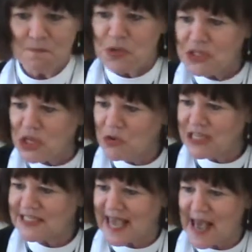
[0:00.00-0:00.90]
puts
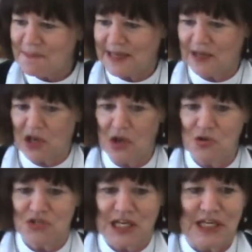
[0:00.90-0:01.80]
on his camping
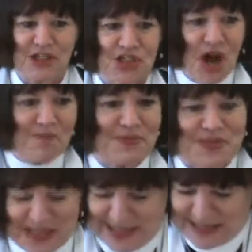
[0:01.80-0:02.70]
clothes and he
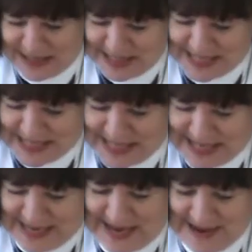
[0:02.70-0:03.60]
jumps into the
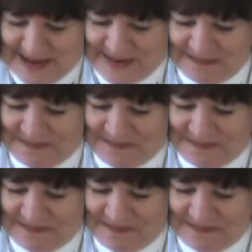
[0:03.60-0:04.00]
sea.